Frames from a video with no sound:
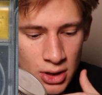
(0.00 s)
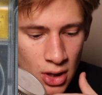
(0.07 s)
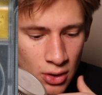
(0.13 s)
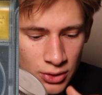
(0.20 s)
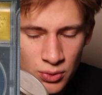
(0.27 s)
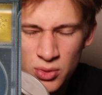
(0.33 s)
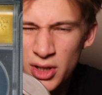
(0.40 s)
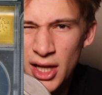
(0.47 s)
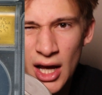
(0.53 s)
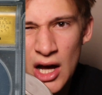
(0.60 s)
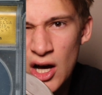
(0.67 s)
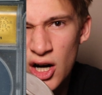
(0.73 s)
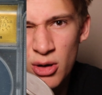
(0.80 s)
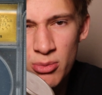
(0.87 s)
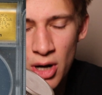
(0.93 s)
it's worth like
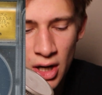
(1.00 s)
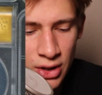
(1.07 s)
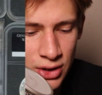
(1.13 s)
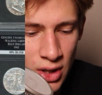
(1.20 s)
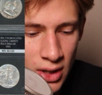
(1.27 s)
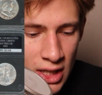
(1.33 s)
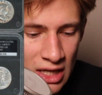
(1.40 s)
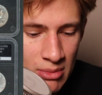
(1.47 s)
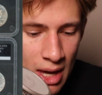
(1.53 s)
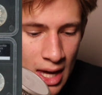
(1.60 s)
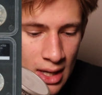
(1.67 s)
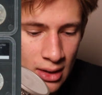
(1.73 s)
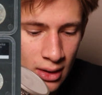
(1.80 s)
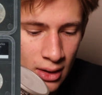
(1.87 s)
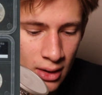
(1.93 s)
100 bucks on
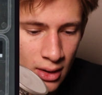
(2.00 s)
eBay.